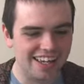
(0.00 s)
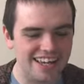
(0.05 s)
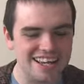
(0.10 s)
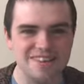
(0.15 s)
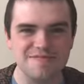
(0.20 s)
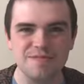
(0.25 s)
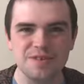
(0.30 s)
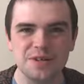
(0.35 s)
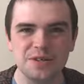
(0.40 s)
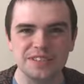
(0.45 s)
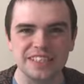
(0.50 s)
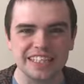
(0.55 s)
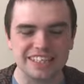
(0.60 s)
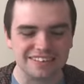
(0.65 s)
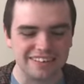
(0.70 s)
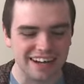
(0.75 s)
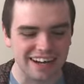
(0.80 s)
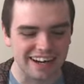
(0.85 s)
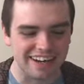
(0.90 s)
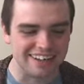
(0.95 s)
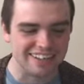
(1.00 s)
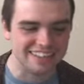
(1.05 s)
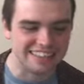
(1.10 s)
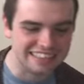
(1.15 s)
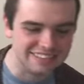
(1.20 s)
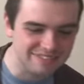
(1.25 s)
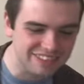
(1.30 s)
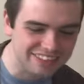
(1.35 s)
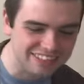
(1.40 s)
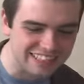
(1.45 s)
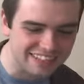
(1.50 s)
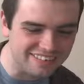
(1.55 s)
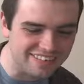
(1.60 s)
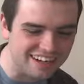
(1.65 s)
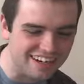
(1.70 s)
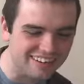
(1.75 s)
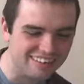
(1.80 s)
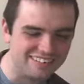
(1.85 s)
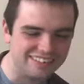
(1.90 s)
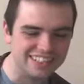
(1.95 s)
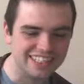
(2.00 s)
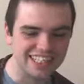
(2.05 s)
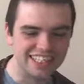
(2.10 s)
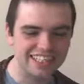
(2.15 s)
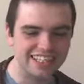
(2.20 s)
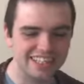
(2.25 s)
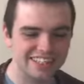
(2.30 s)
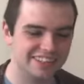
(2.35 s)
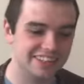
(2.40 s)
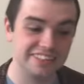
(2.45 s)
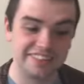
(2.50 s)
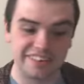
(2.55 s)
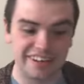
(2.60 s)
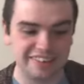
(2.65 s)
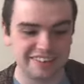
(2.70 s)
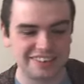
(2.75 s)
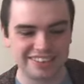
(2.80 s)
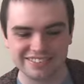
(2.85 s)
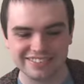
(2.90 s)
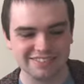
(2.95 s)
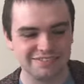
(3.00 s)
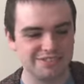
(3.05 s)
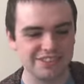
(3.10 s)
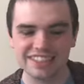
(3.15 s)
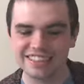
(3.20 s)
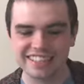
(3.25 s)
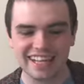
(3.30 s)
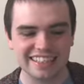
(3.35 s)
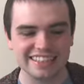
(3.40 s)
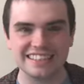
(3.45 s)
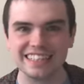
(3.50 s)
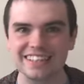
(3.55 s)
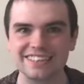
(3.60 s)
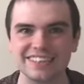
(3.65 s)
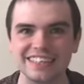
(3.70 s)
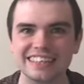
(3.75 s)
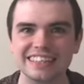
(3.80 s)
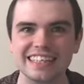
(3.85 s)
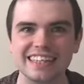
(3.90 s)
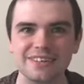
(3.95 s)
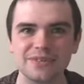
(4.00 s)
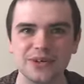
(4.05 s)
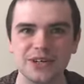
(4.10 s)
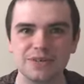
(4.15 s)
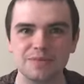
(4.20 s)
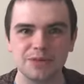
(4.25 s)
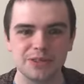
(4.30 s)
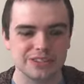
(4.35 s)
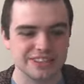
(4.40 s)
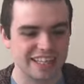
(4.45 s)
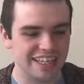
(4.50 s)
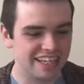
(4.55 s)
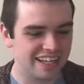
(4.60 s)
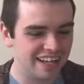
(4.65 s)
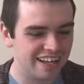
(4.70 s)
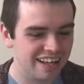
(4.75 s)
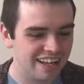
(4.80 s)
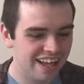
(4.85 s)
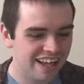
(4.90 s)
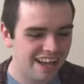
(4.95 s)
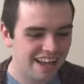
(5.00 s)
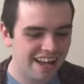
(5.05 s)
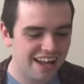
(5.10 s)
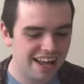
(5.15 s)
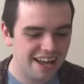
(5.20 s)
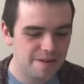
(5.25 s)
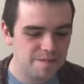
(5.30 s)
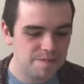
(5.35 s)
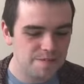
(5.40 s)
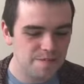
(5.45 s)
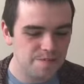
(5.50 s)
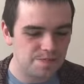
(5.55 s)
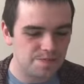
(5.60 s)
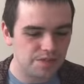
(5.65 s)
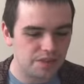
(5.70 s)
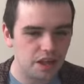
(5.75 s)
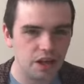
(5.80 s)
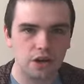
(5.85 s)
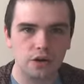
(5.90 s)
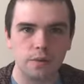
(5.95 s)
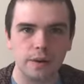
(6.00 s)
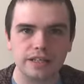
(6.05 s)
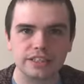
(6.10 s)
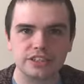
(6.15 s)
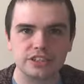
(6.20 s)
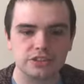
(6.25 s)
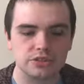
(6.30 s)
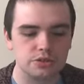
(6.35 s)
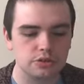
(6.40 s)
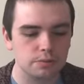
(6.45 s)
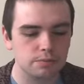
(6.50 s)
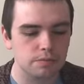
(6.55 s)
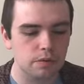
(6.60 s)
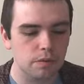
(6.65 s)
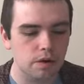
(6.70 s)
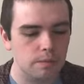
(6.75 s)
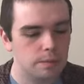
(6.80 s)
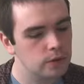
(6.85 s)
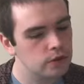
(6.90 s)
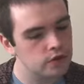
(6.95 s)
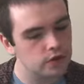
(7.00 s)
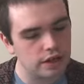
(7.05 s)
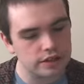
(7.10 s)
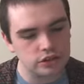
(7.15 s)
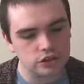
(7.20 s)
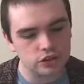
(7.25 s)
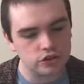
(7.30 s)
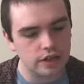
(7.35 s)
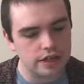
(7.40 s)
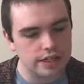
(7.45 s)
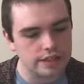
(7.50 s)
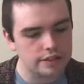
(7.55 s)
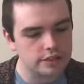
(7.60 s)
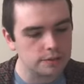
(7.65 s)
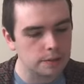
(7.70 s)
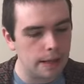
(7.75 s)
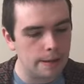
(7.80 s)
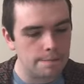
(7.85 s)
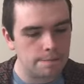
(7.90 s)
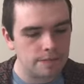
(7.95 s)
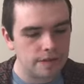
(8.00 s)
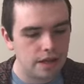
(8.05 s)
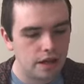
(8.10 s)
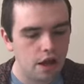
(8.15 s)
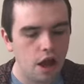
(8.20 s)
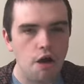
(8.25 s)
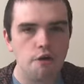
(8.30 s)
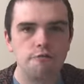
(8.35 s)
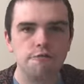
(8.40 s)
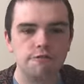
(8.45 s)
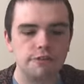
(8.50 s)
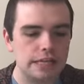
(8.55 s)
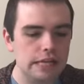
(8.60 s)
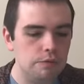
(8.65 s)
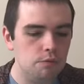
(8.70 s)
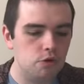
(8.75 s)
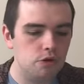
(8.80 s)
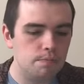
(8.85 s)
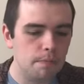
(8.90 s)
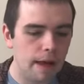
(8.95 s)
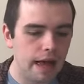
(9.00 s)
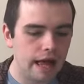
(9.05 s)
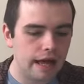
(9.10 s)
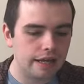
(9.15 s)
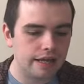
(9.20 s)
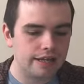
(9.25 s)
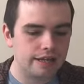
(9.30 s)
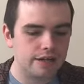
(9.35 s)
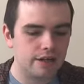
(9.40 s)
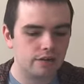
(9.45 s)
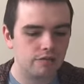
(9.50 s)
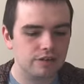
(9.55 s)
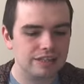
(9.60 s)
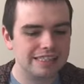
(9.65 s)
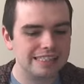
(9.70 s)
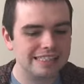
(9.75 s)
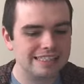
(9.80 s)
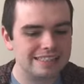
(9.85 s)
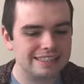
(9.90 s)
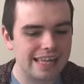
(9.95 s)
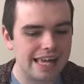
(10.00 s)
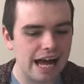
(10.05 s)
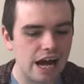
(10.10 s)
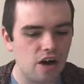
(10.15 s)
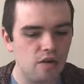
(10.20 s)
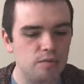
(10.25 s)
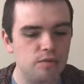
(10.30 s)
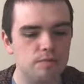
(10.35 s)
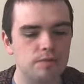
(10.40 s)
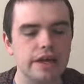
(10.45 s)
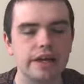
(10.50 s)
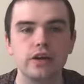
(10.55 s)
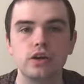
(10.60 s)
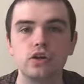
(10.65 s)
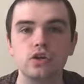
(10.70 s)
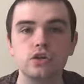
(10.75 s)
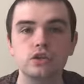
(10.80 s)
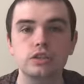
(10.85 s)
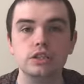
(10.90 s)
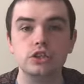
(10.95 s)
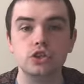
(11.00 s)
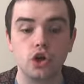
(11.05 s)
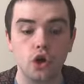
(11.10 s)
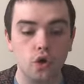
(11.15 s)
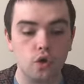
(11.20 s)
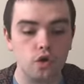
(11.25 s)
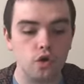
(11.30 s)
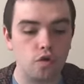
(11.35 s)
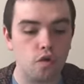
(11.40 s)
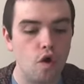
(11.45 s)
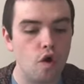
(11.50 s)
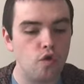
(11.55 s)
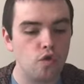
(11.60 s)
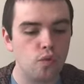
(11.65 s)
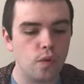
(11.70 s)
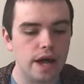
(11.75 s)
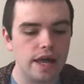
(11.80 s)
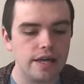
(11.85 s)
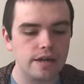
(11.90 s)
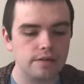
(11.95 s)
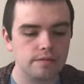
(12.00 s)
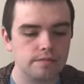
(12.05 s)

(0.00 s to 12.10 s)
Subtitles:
Music round. Don't know why I was so enthusiastic when I said the word music. Question number 1. We'll crack straight into it. Fleetwood Mac released the album that included Go Your Own Way,